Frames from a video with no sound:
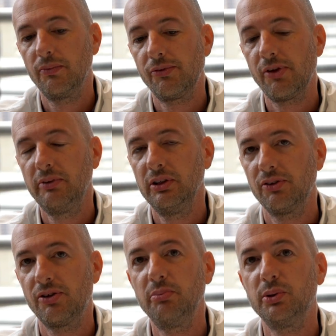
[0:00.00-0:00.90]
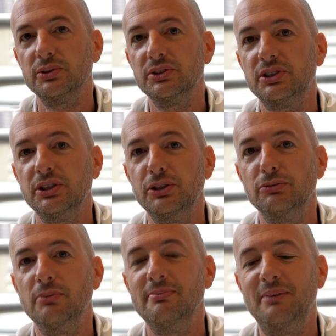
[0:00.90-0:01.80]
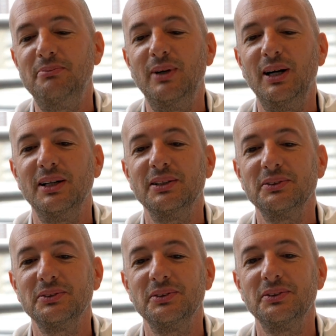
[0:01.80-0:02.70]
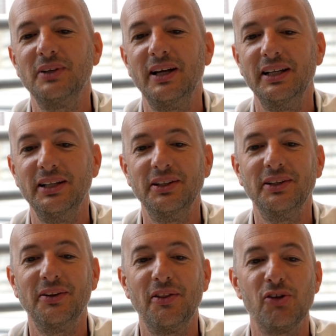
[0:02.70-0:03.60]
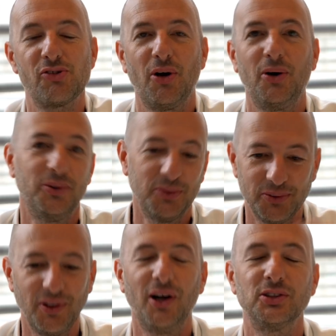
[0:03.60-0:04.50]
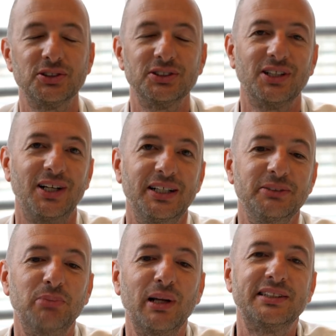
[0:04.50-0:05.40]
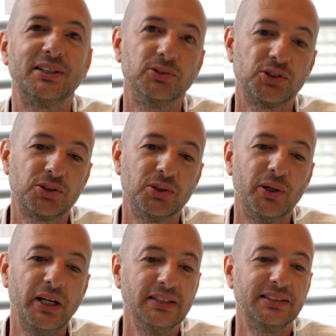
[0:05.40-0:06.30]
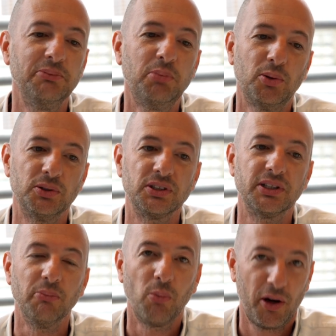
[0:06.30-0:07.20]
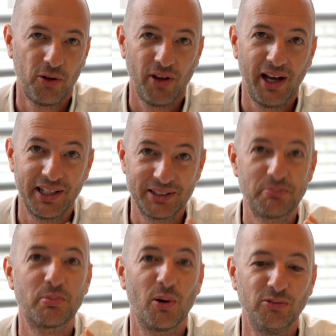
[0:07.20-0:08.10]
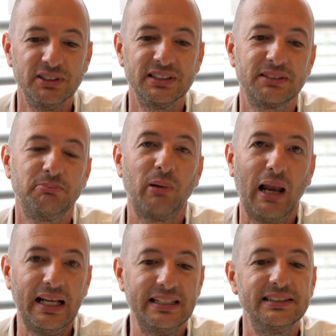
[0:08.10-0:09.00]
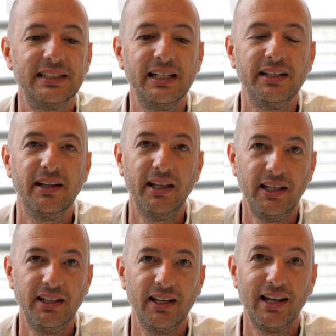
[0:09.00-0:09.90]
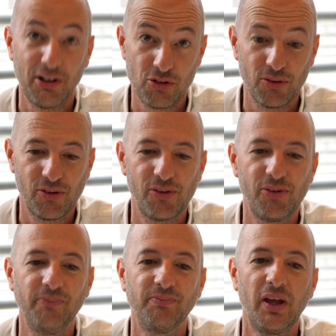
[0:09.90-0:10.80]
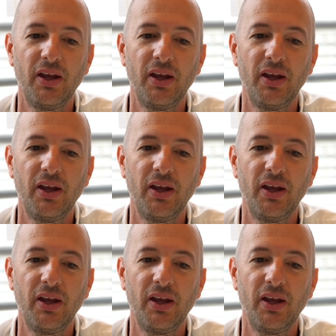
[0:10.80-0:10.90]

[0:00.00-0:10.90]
Something that's important to remember in this whole Argentine political story is the importance that Buenos Aires province plays in the electoral system.